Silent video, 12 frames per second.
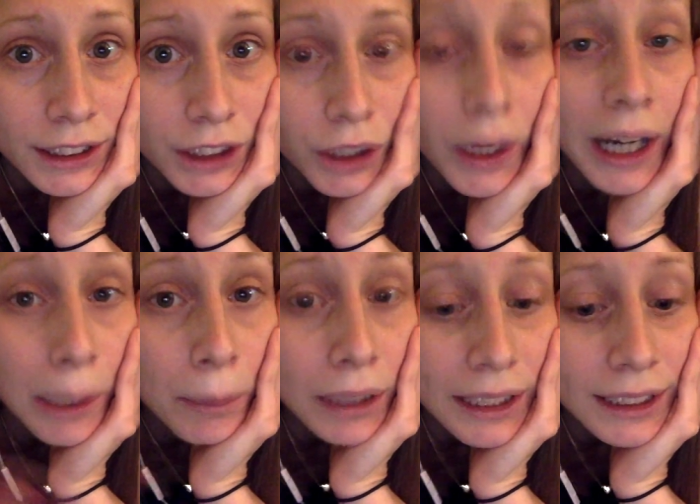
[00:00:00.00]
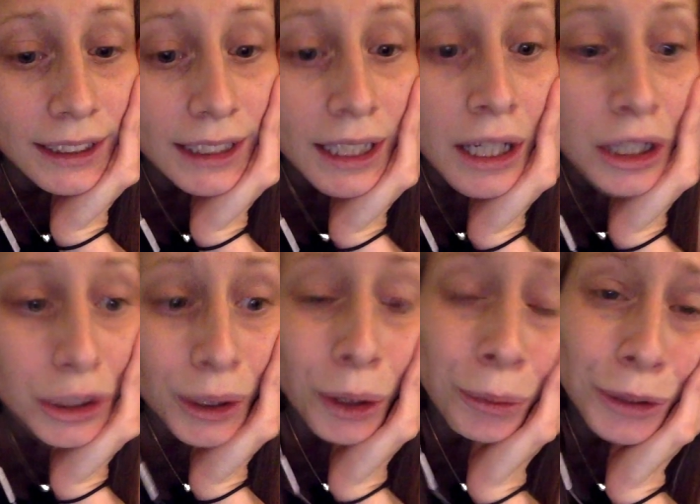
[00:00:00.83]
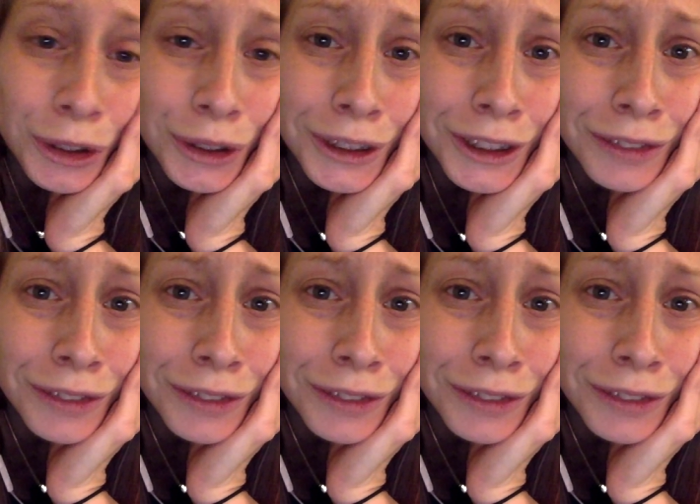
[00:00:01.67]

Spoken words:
you know, how to blend. So I hope you enjoyed this